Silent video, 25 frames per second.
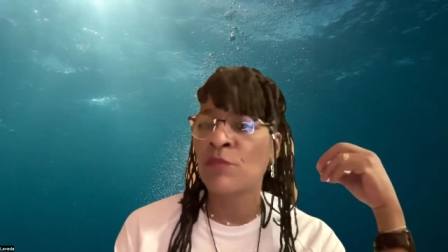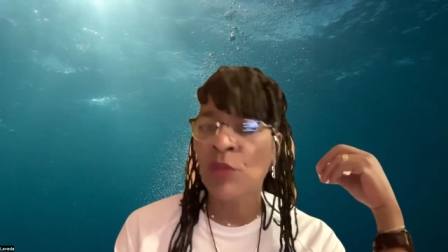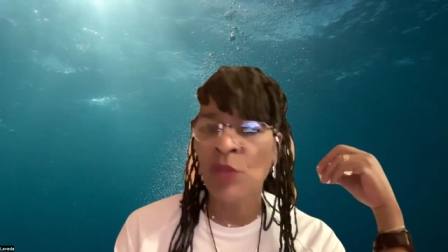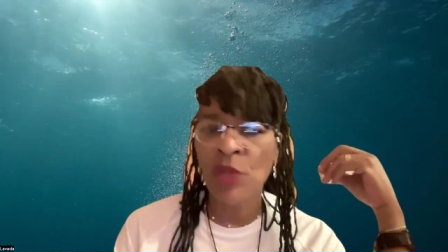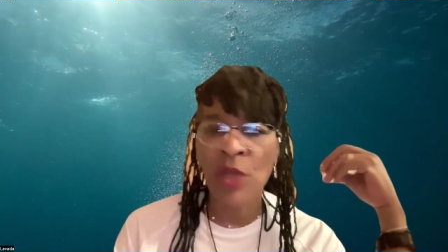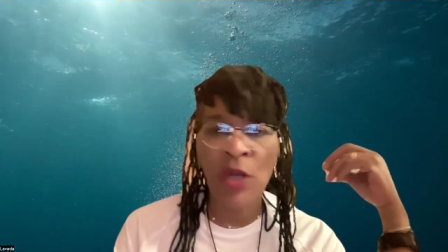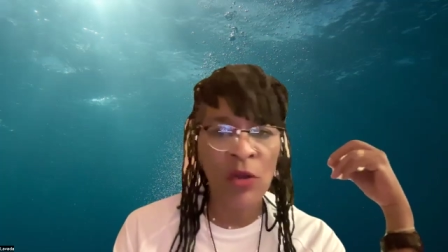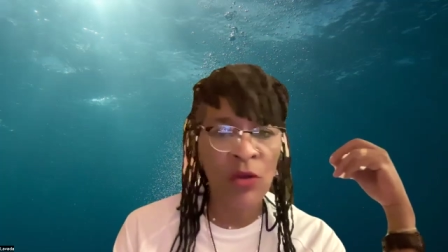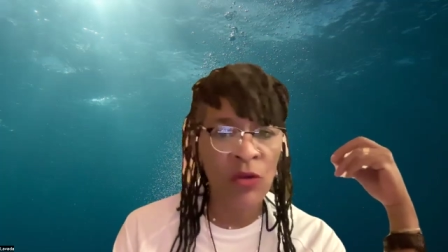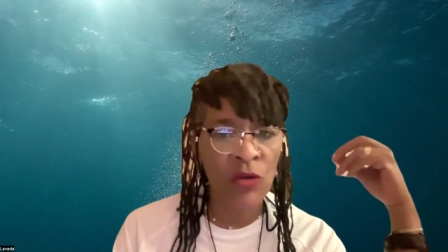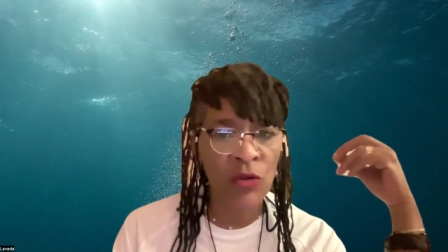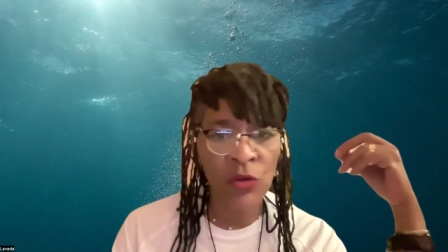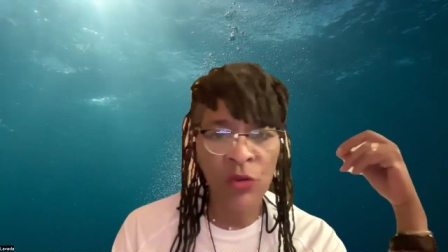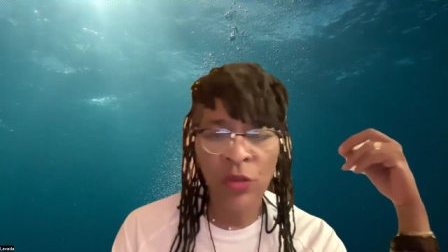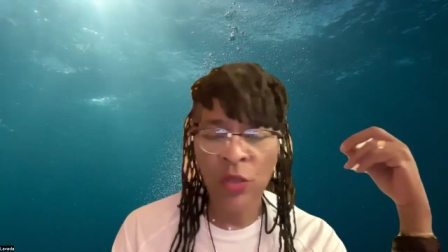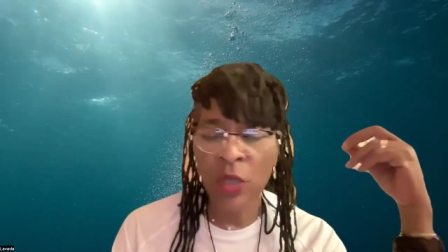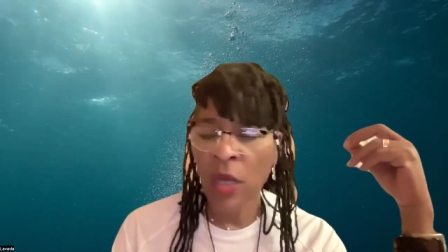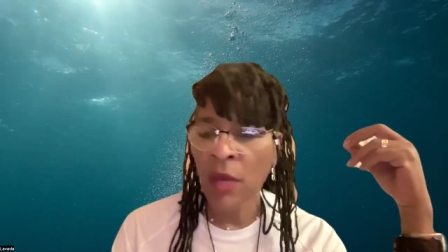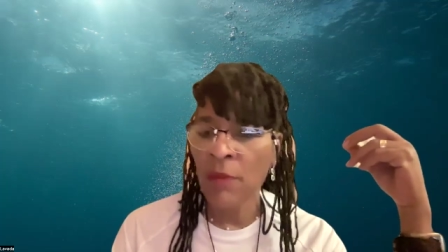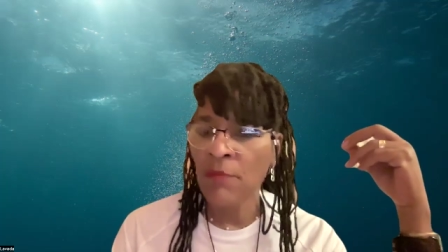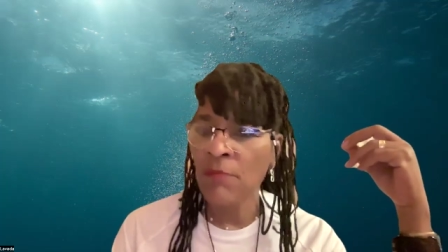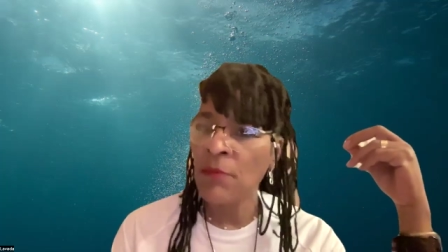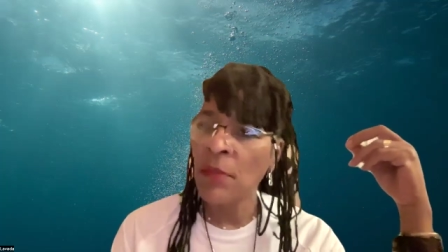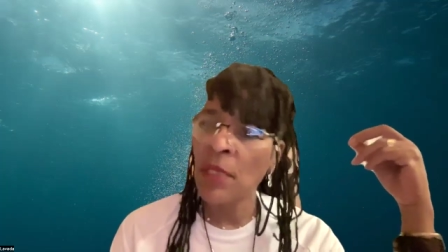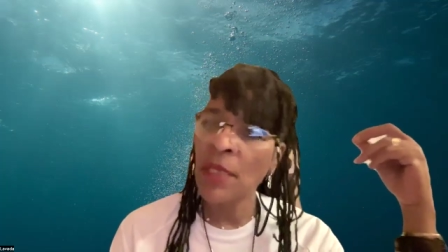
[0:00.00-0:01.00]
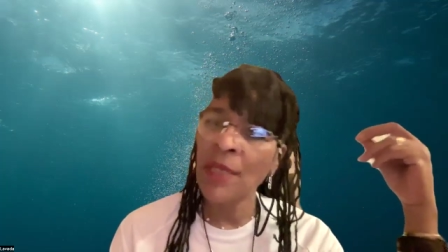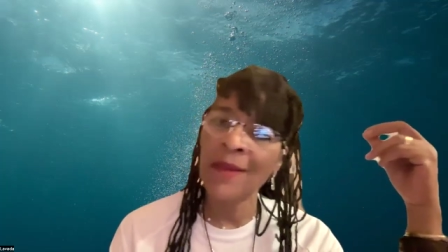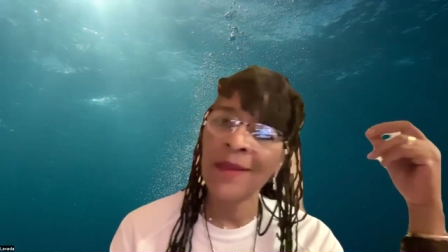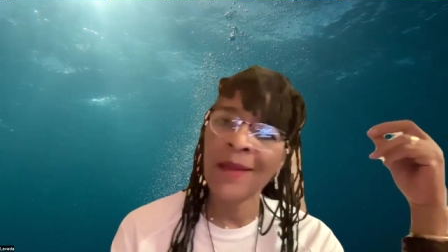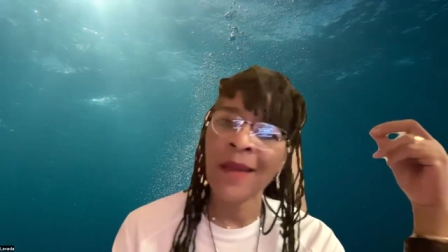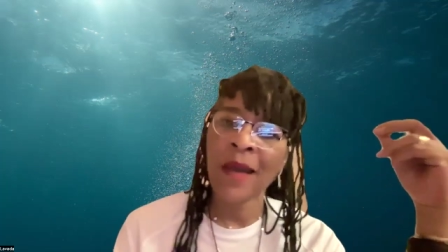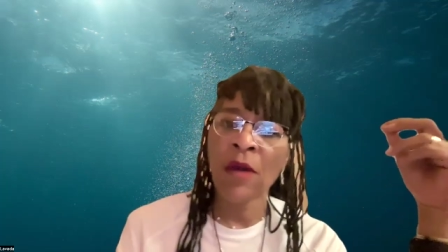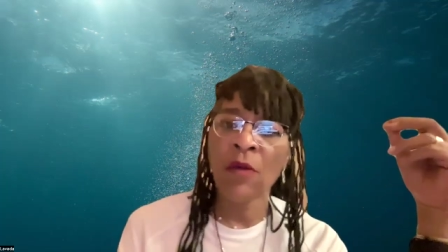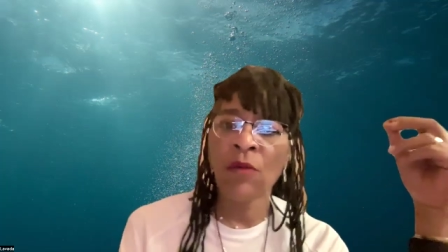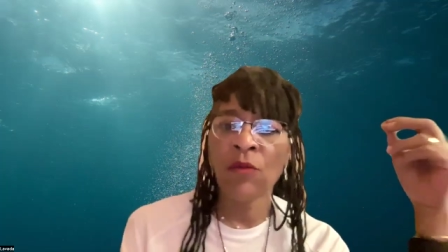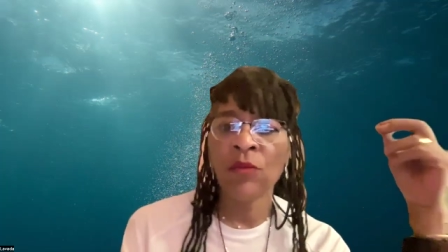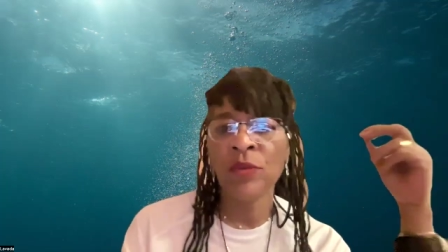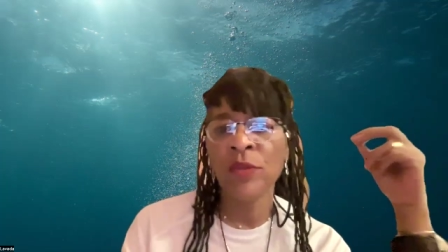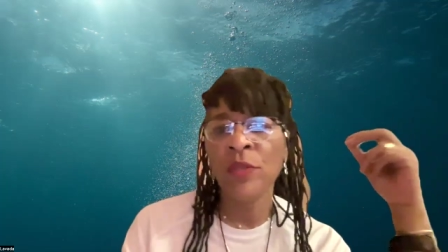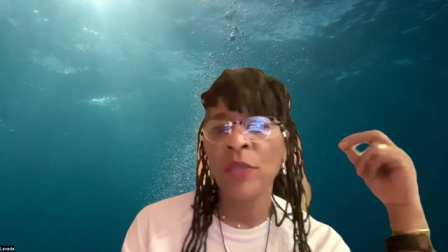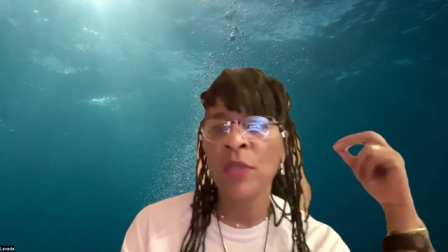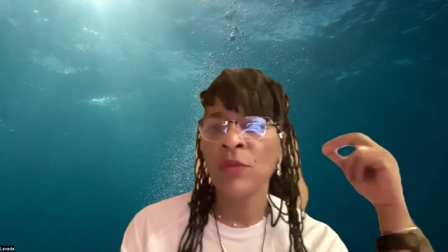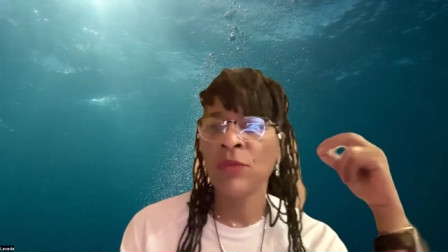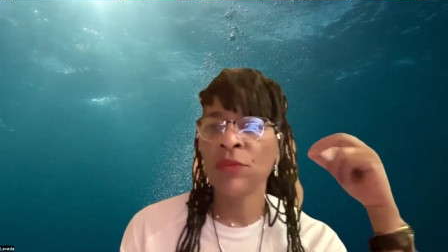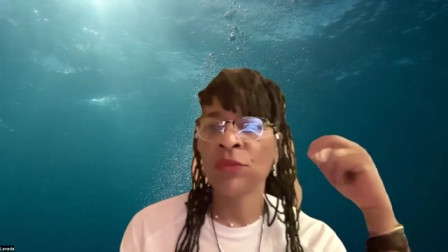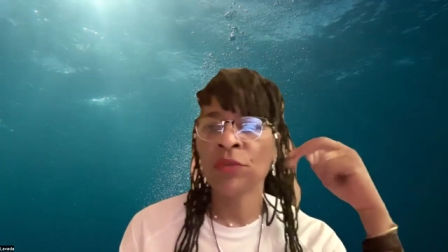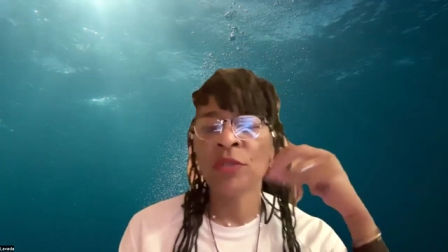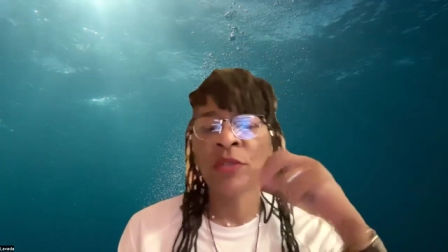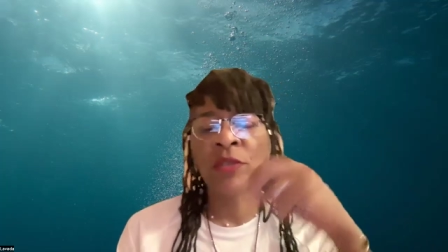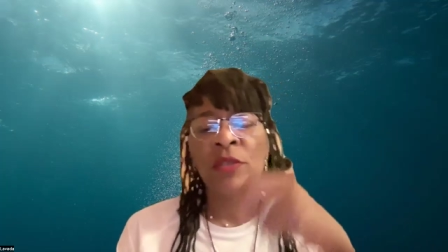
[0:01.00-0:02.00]
but I could not make out what they
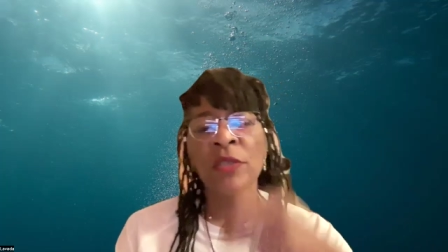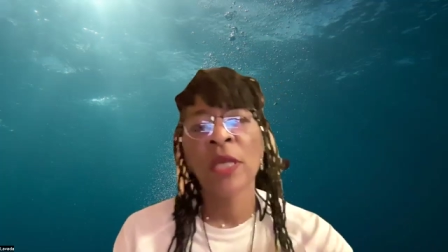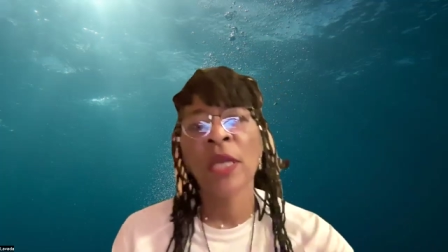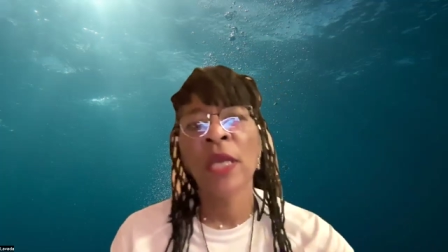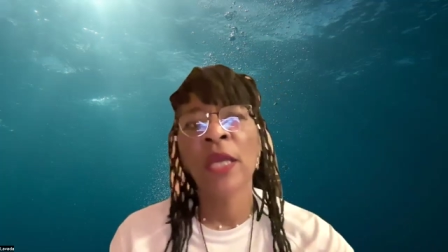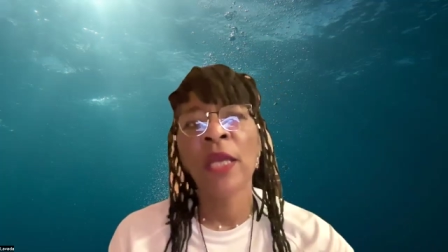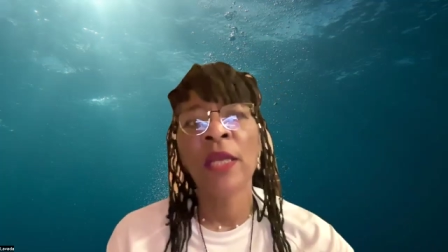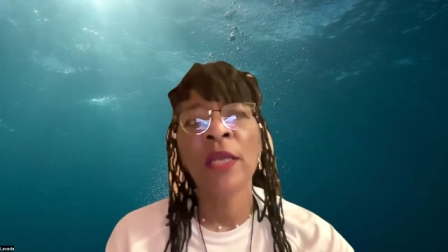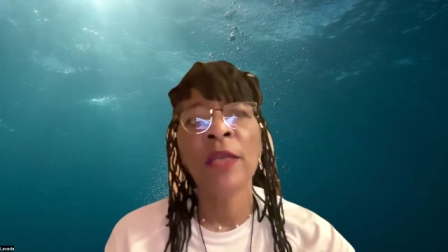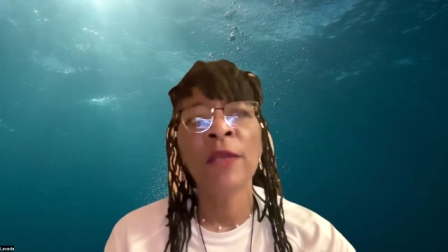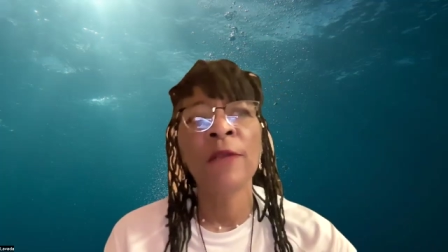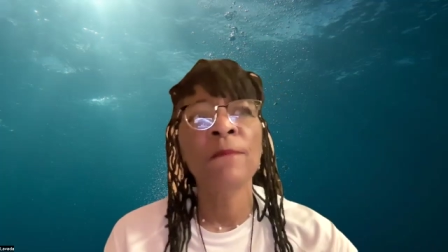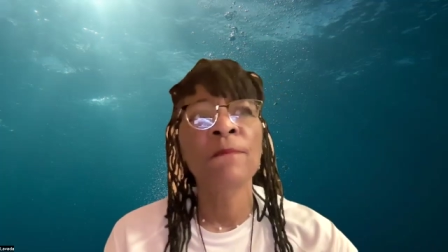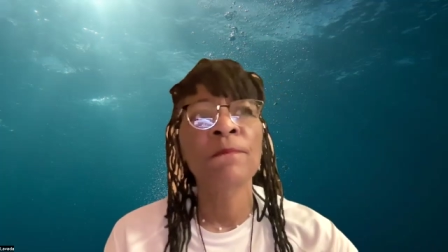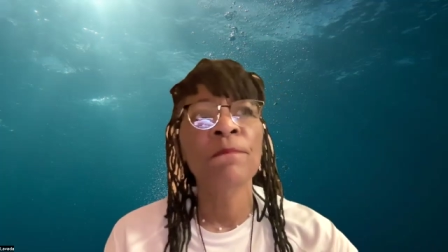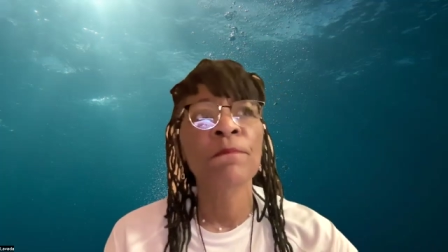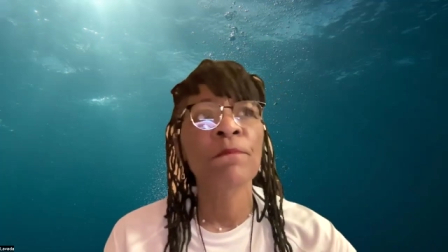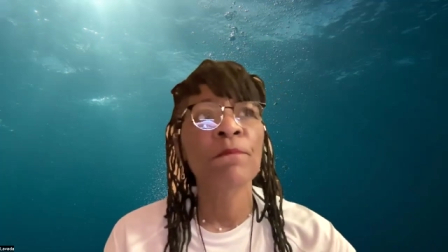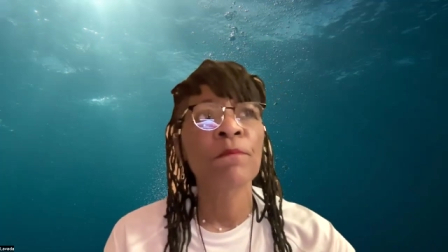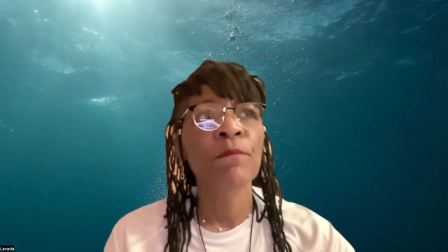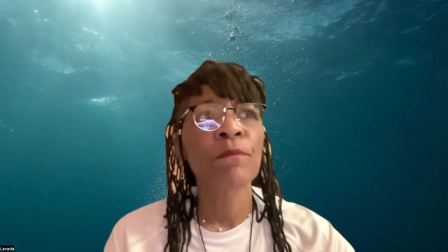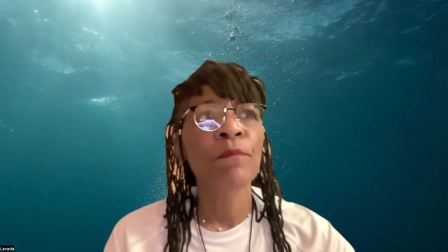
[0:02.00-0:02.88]
were saying.